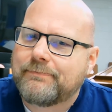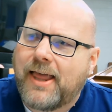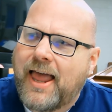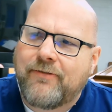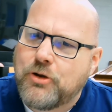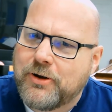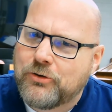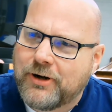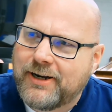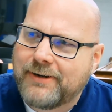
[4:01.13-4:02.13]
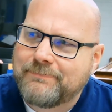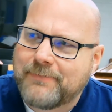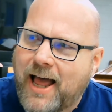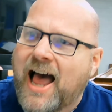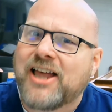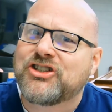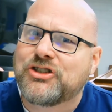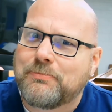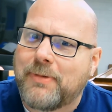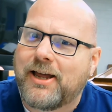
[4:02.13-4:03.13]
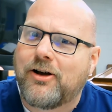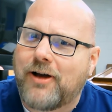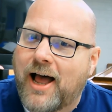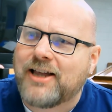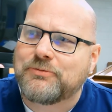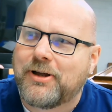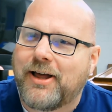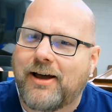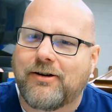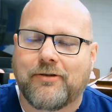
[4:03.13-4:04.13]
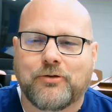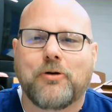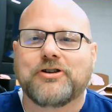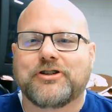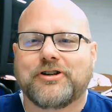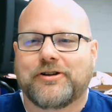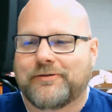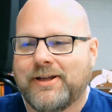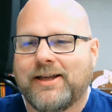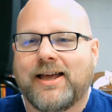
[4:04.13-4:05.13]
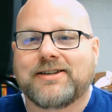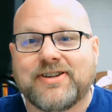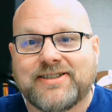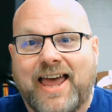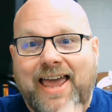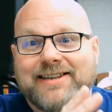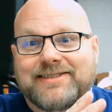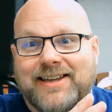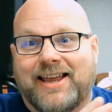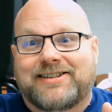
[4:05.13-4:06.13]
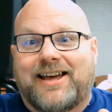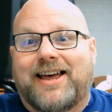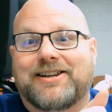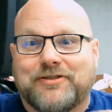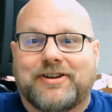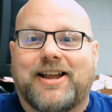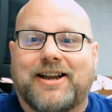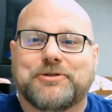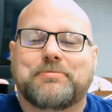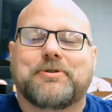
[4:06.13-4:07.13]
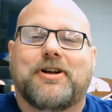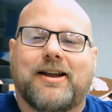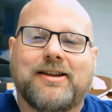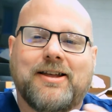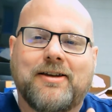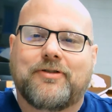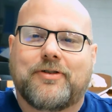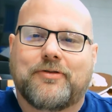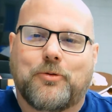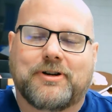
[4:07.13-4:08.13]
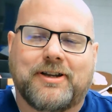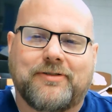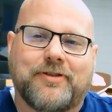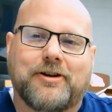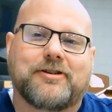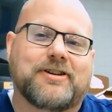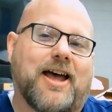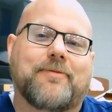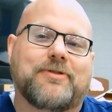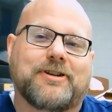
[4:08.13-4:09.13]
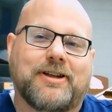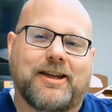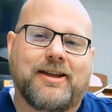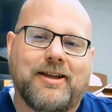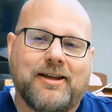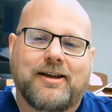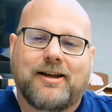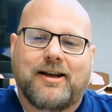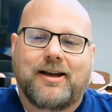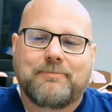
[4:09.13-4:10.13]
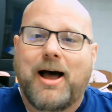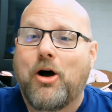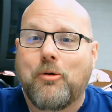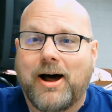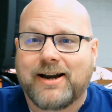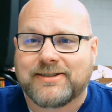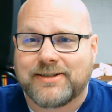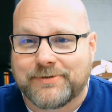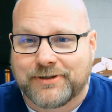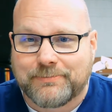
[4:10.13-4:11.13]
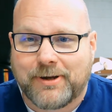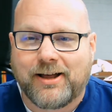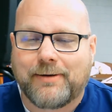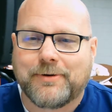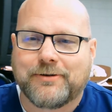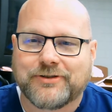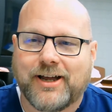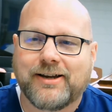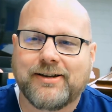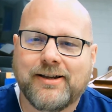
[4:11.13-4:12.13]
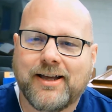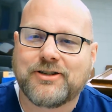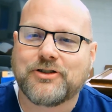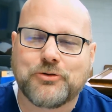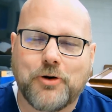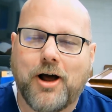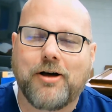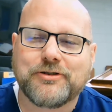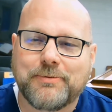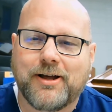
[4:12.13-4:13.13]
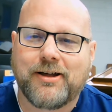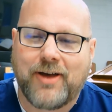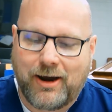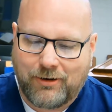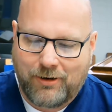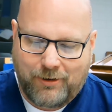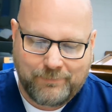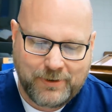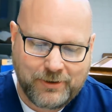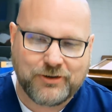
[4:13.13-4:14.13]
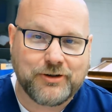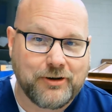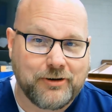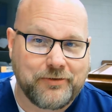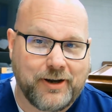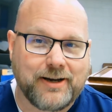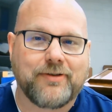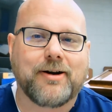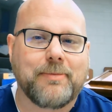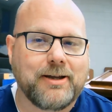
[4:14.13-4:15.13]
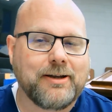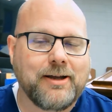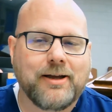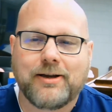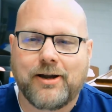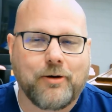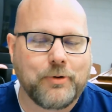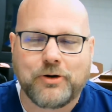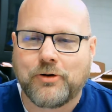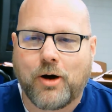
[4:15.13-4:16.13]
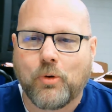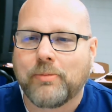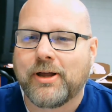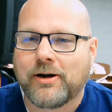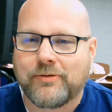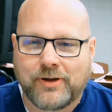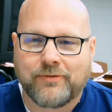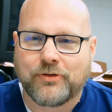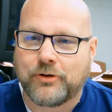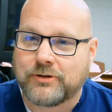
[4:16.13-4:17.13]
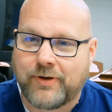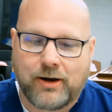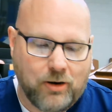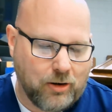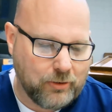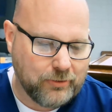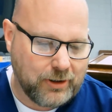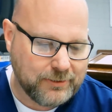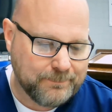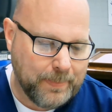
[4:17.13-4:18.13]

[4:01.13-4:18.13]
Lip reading: have you been drinking? I smell alcohol. Of course you do. It's this hand sanitizer that I just put on for the 1400th time today. My whole body seems to smell like moonshine. It's a strong smell of alcohol. Just a little funny there, but no, we do not want to be under the influence of alcohol or drugs.